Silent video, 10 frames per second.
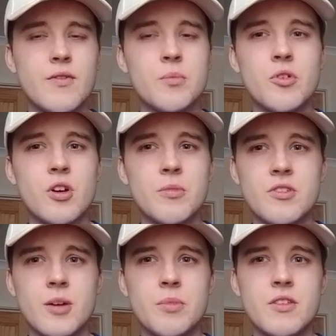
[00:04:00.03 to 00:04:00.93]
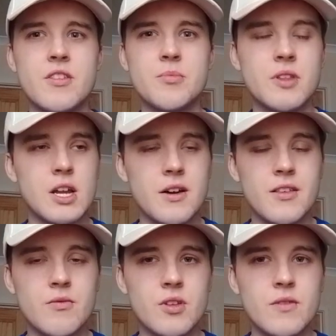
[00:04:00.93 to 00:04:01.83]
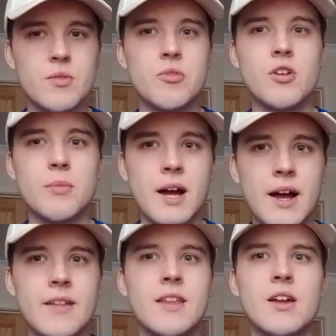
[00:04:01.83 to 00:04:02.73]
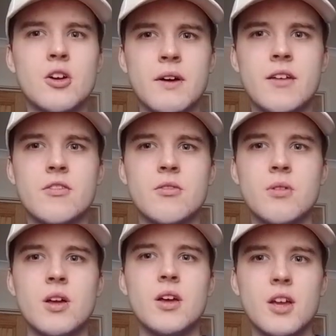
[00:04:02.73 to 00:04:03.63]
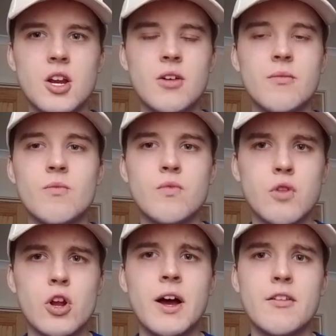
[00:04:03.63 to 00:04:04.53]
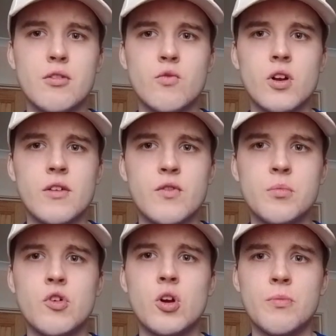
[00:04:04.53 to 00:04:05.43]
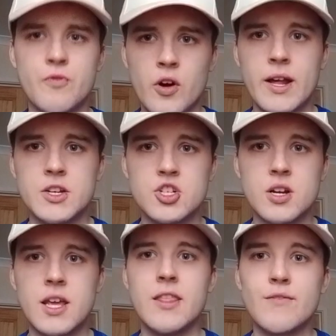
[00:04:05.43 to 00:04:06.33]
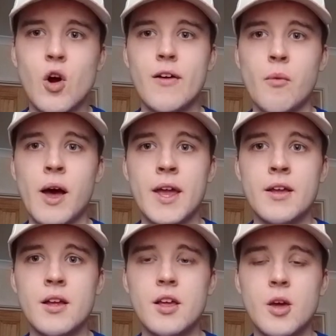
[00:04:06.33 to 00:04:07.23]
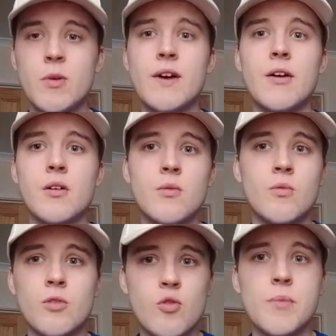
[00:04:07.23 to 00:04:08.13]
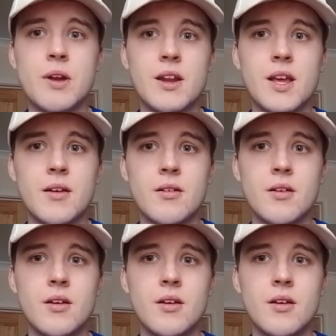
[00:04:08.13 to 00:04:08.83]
a football club is not a business, but they know how to run the football club, and they know how to run a football club financially in the right way without crippling it,